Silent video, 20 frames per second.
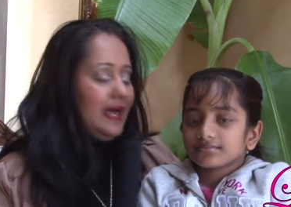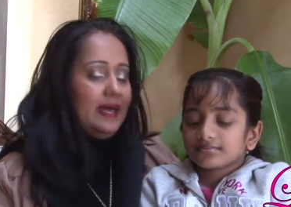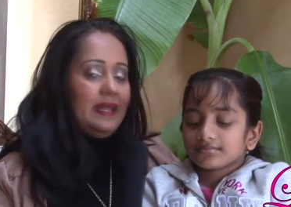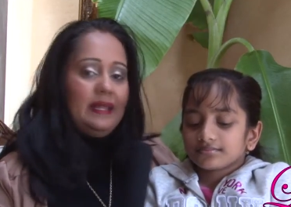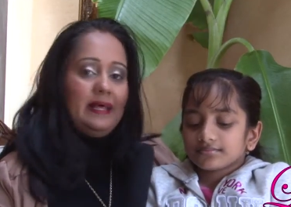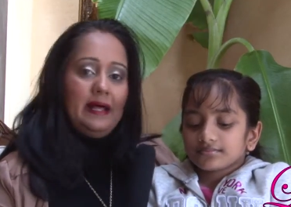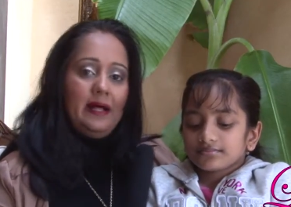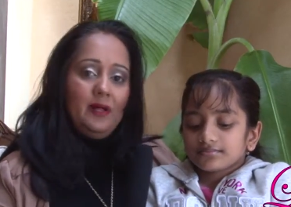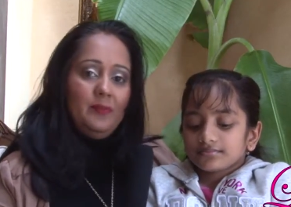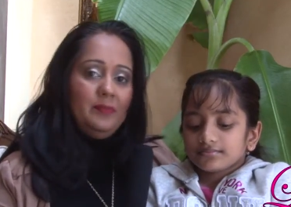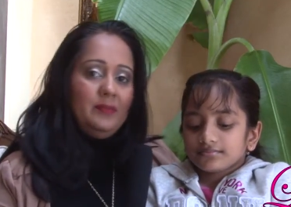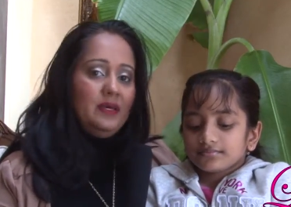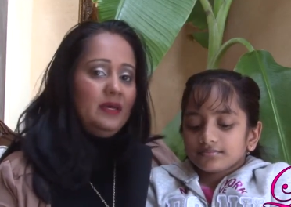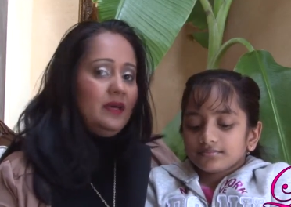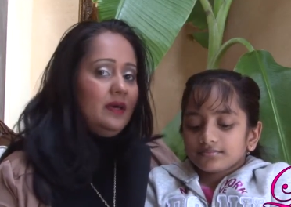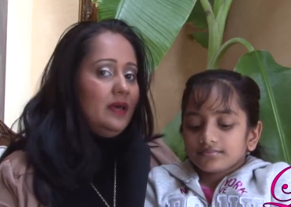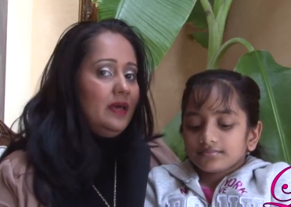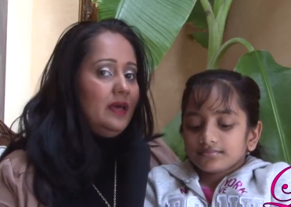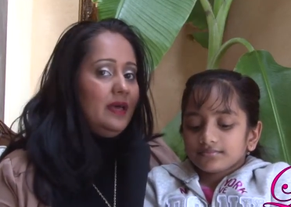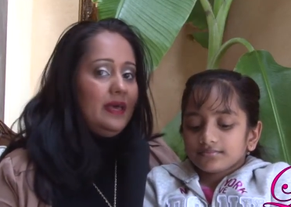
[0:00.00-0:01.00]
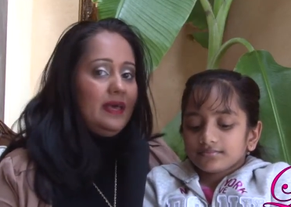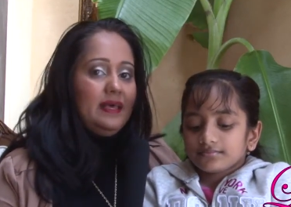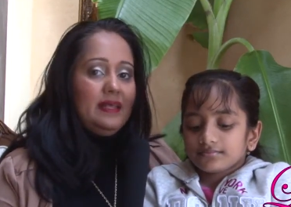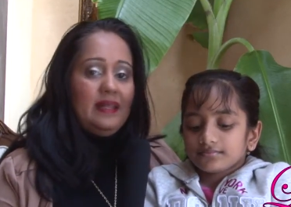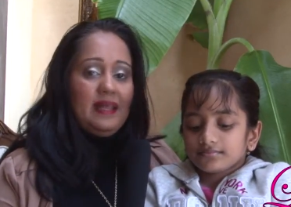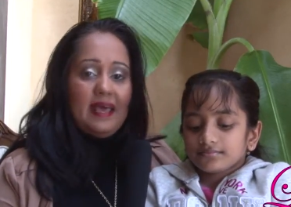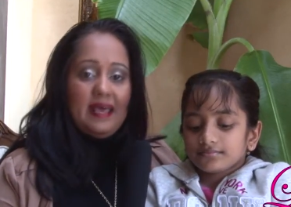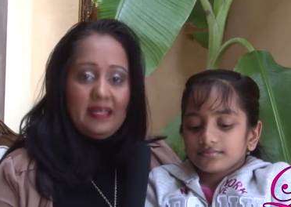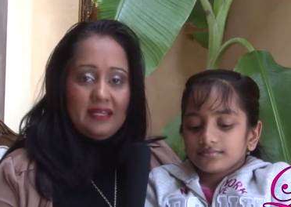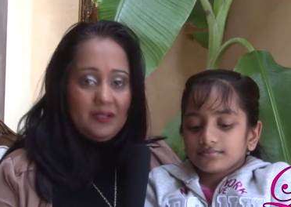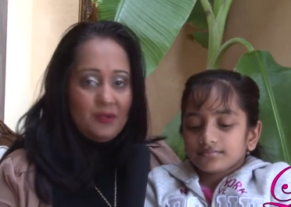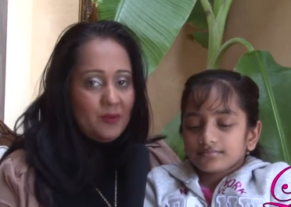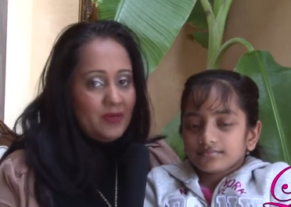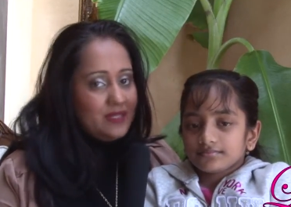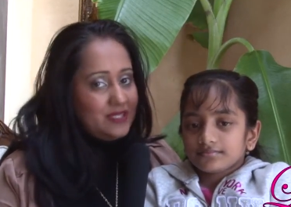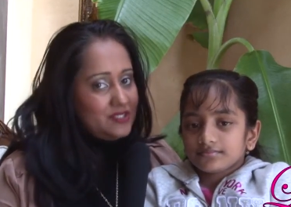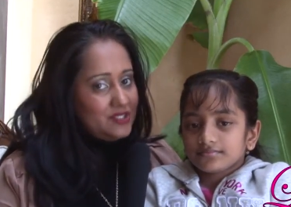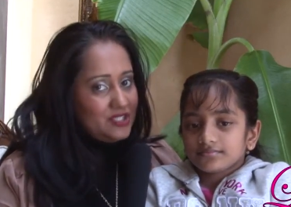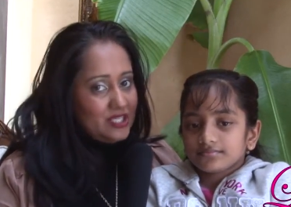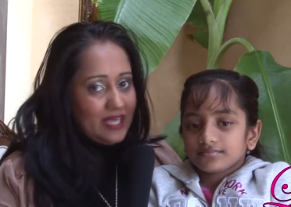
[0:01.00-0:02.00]
Speaker 1: and helping in any
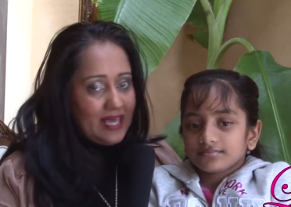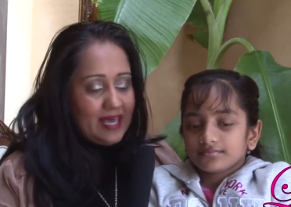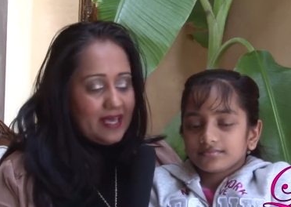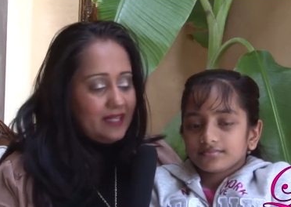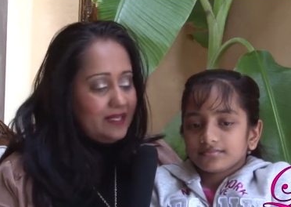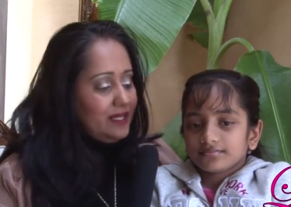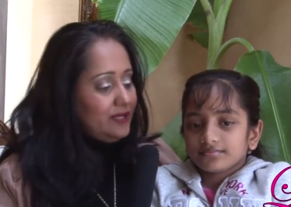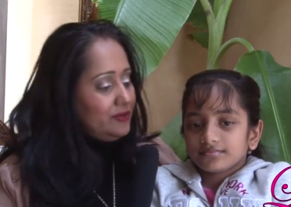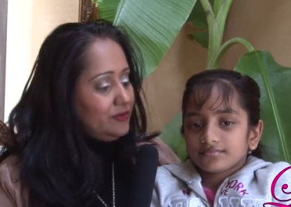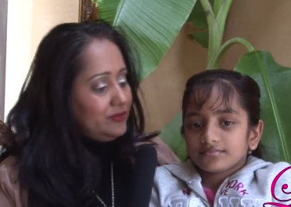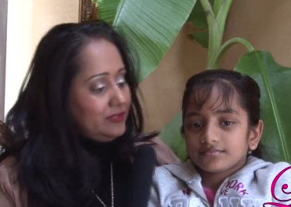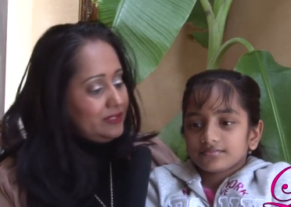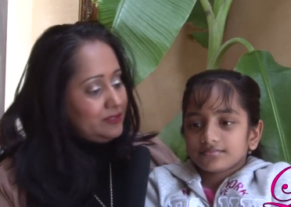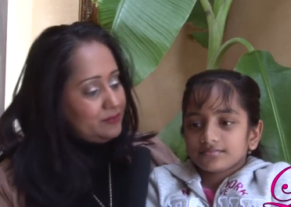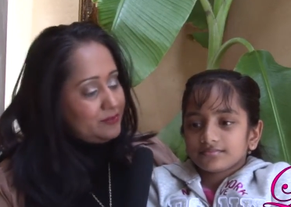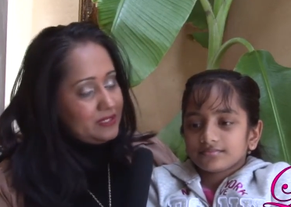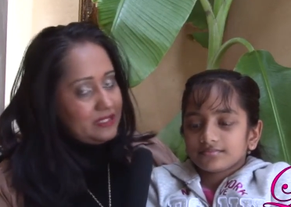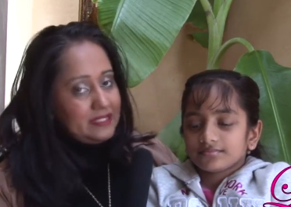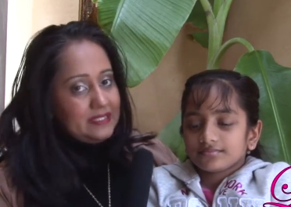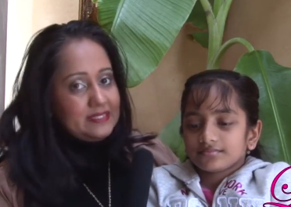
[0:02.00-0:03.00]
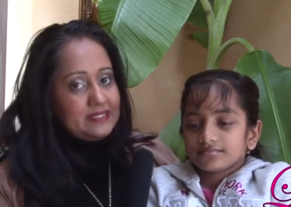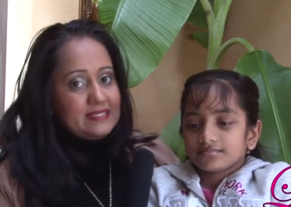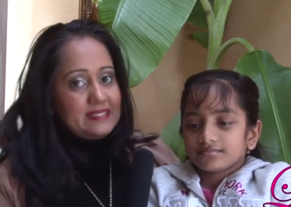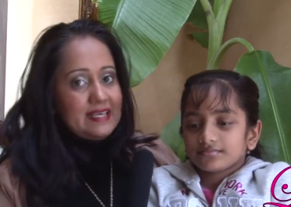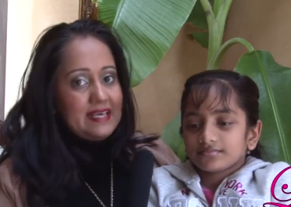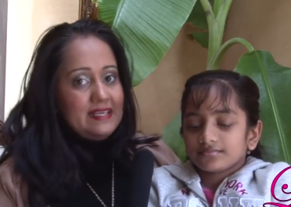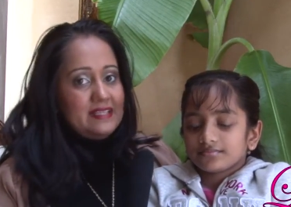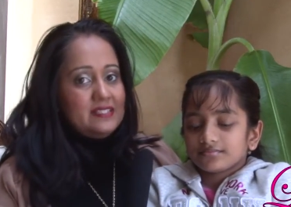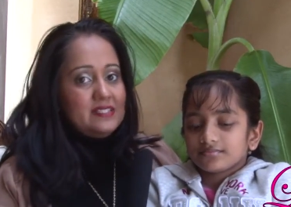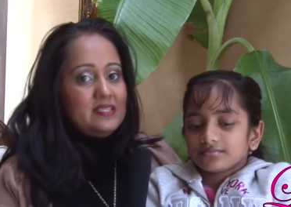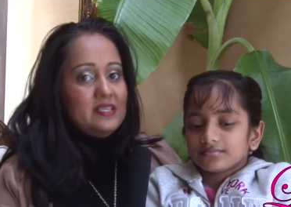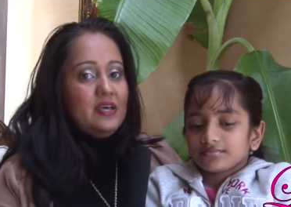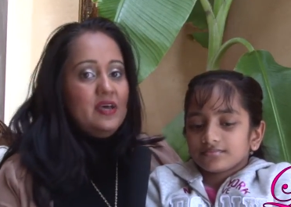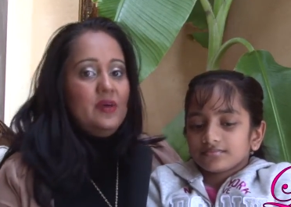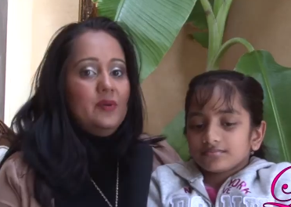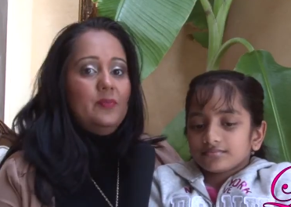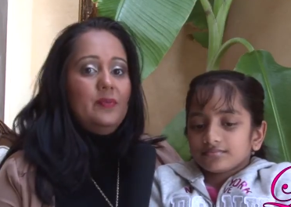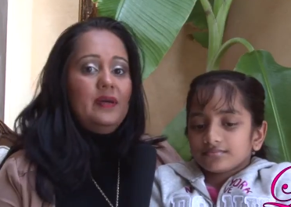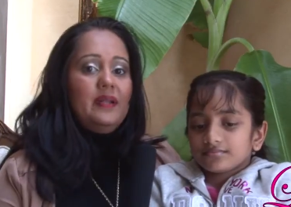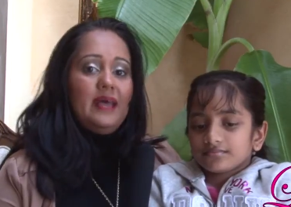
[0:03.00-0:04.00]
way that you can, not only in Punita's case,
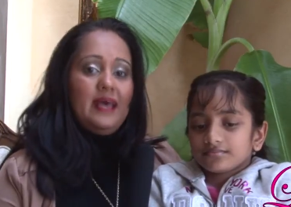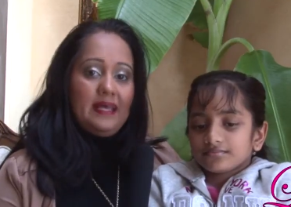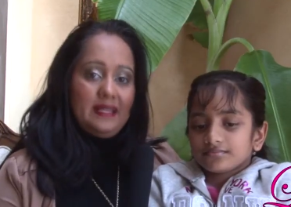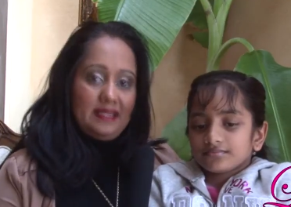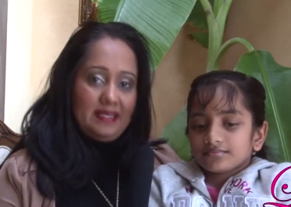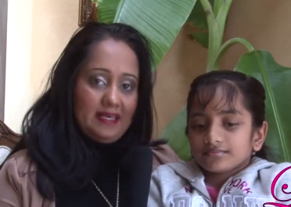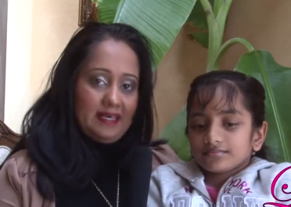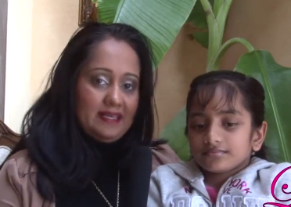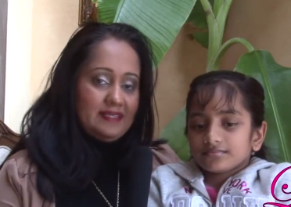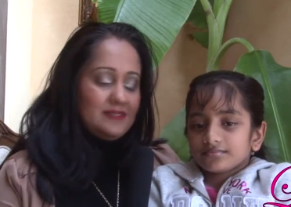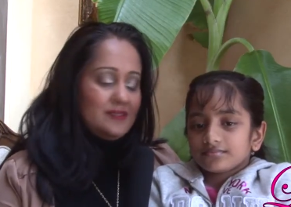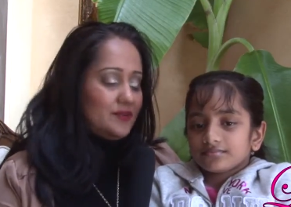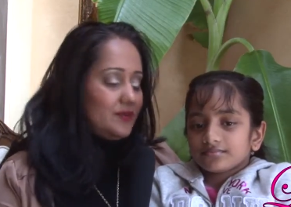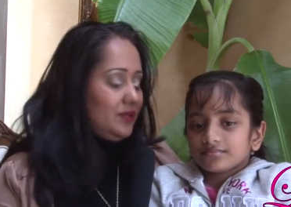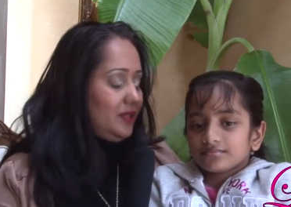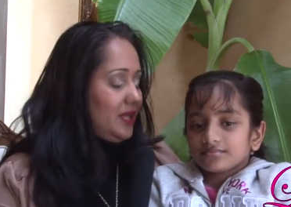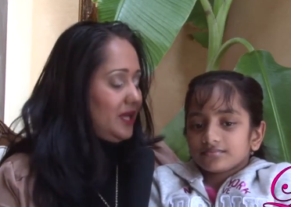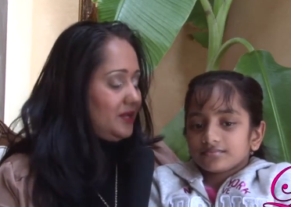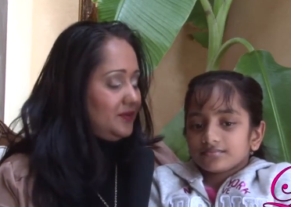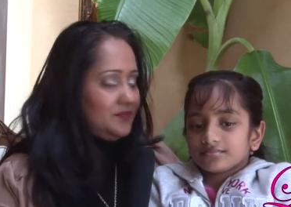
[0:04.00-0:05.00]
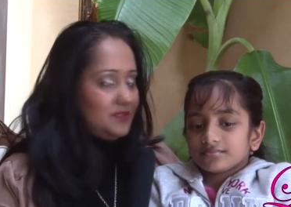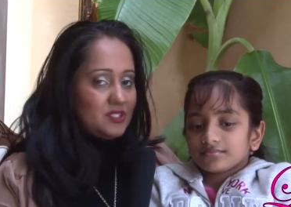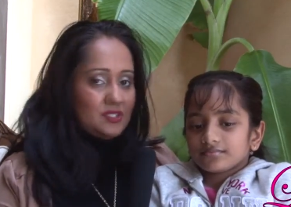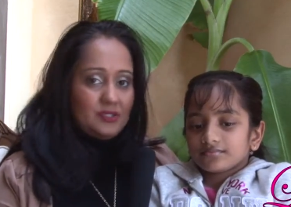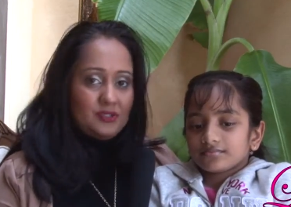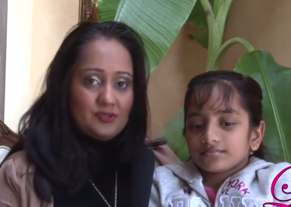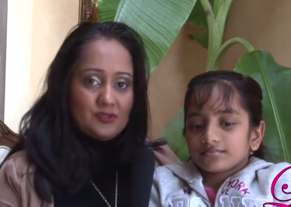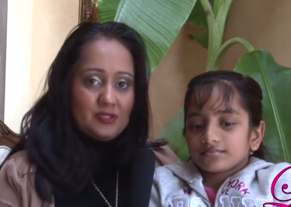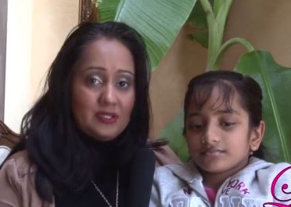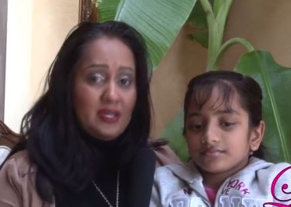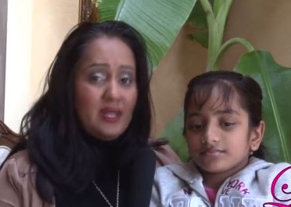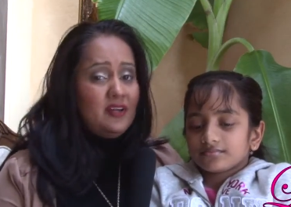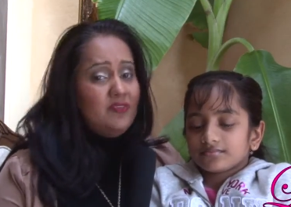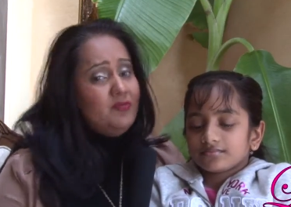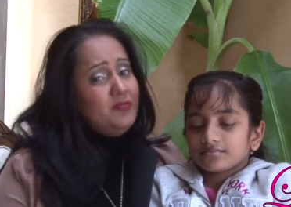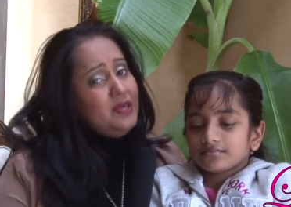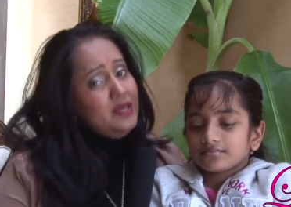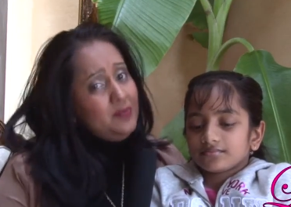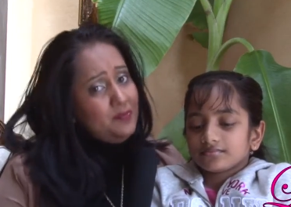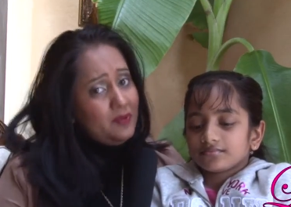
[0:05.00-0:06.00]
but any case. There are a lot of children, a lot
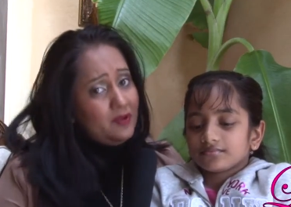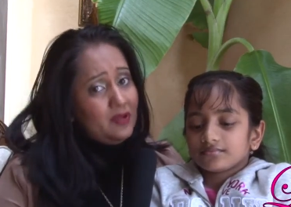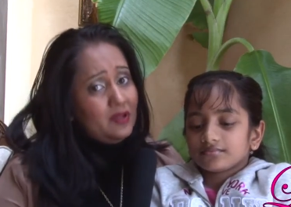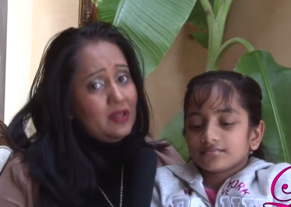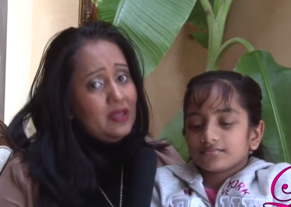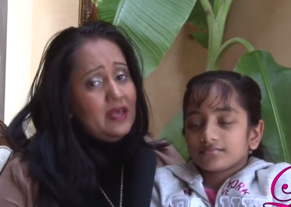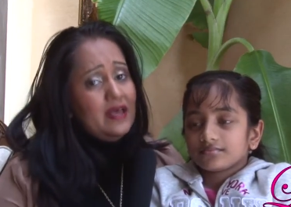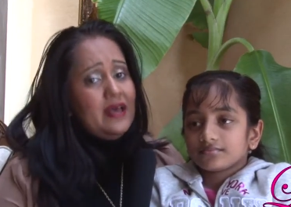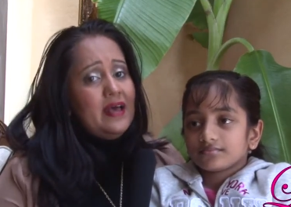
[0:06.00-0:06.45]
of people